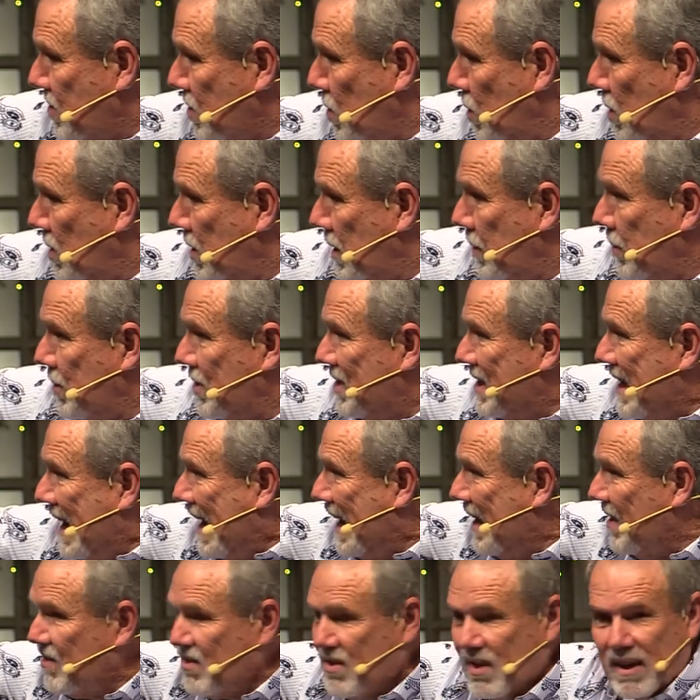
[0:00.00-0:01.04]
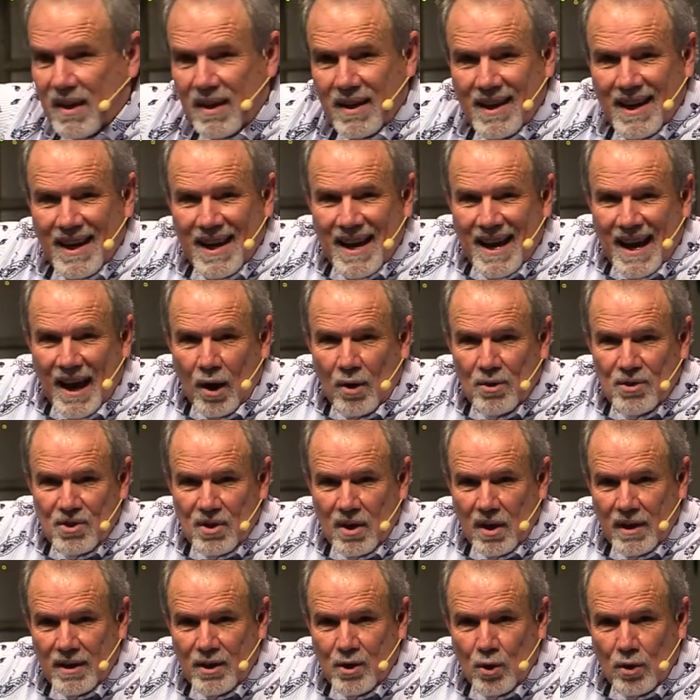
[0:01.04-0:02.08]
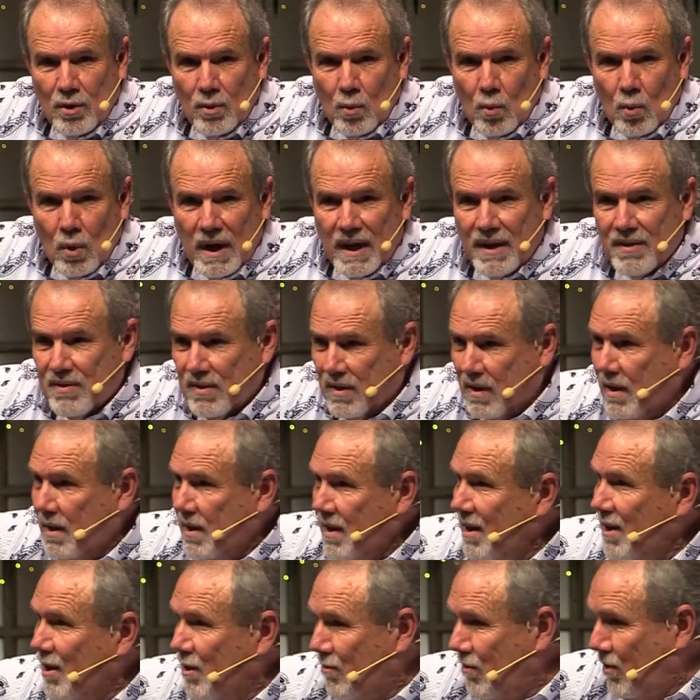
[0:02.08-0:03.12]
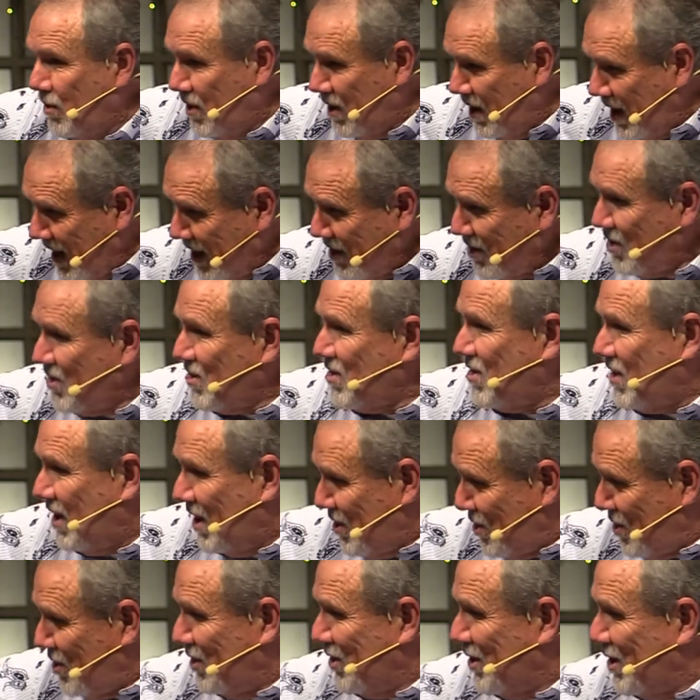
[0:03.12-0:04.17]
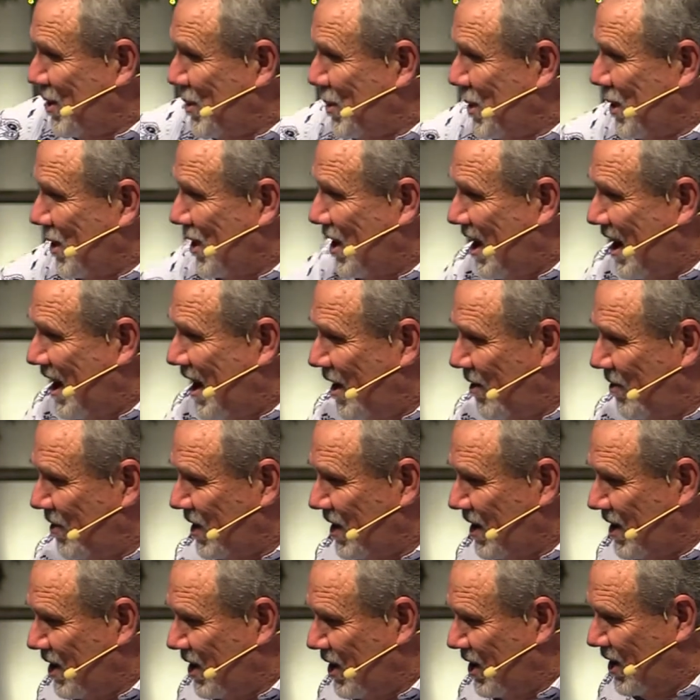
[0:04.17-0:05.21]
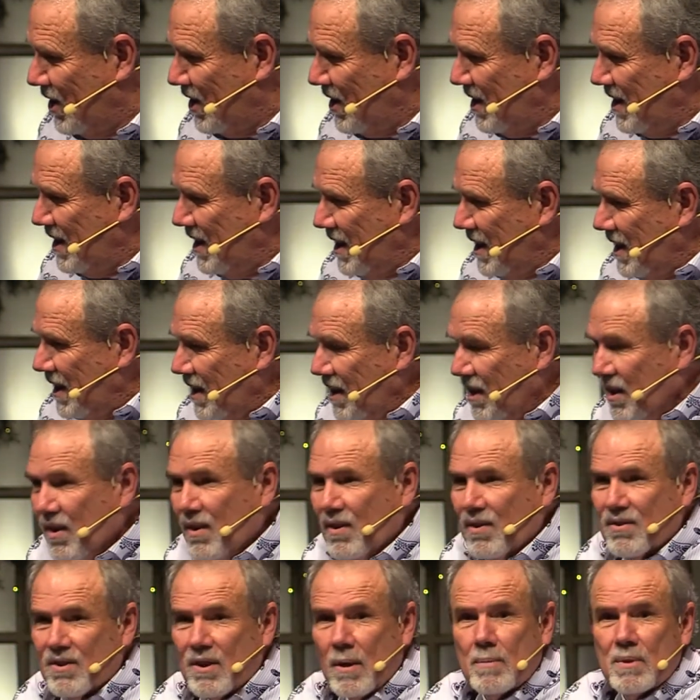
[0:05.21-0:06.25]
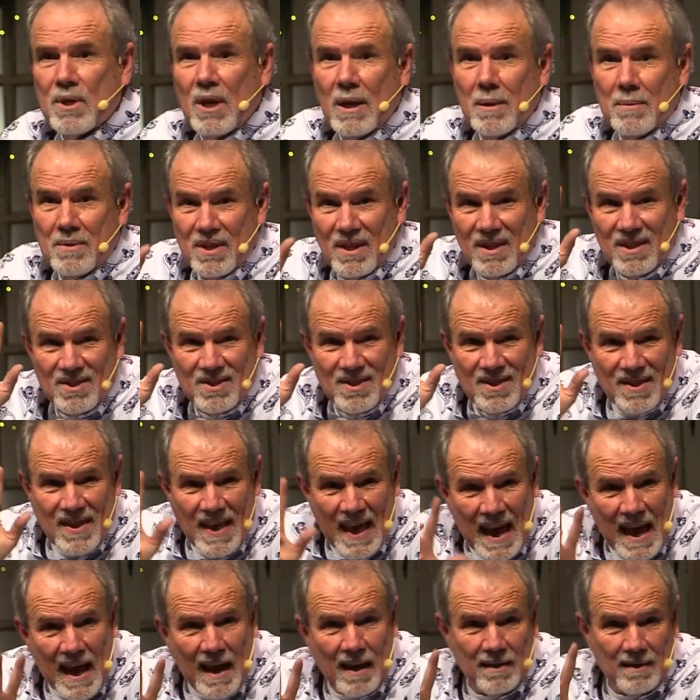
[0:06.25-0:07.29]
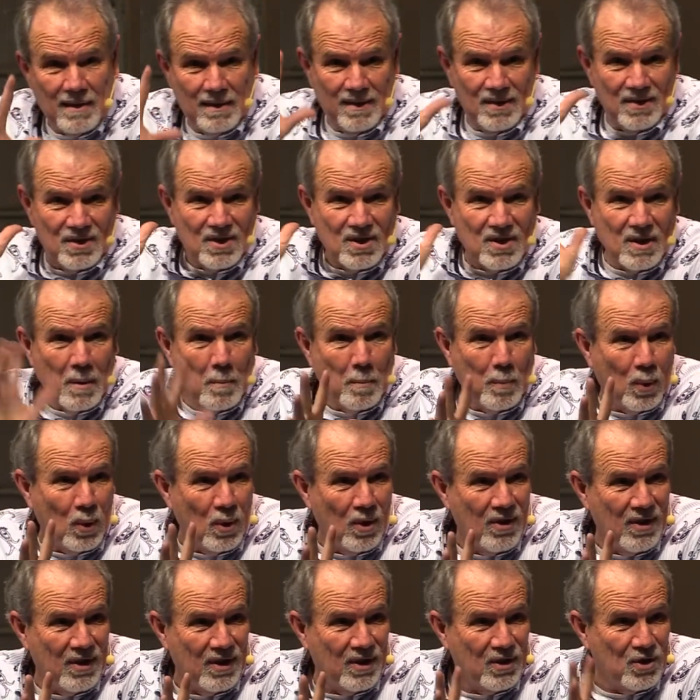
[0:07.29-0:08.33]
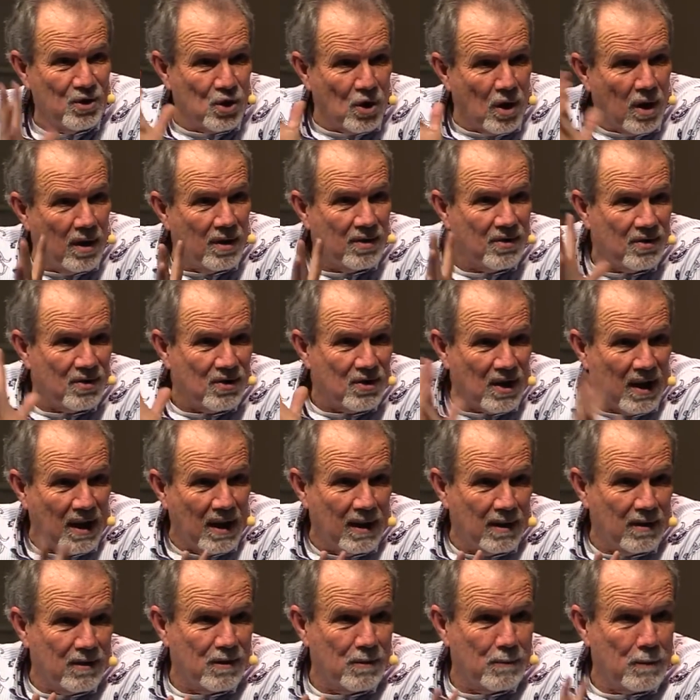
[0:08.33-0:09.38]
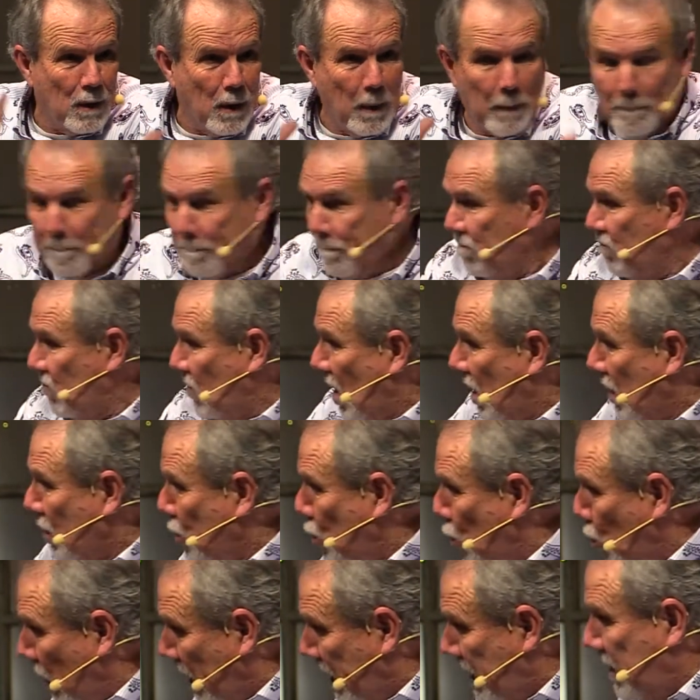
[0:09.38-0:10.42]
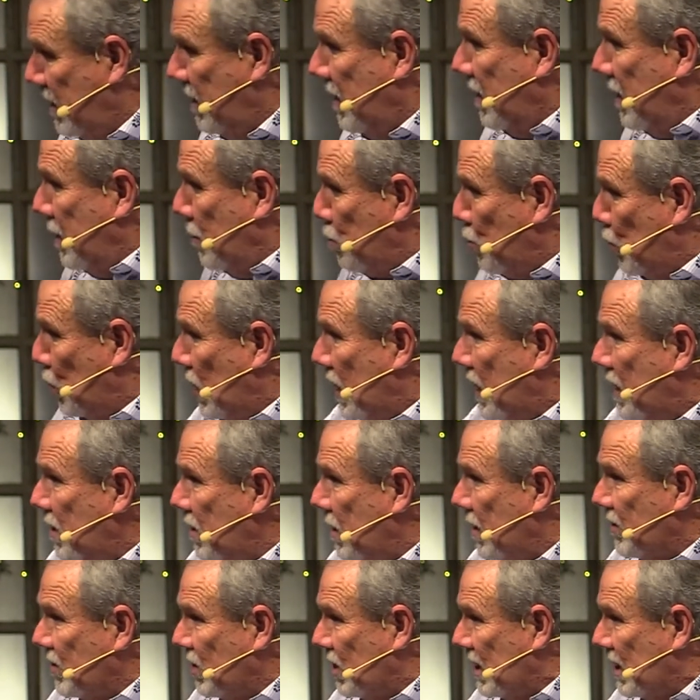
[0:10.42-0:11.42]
going. They were dancing outside, couldn't wait to get in for the next session that we were having here. Sometimes it's that simple that it just takes a quick prayer and the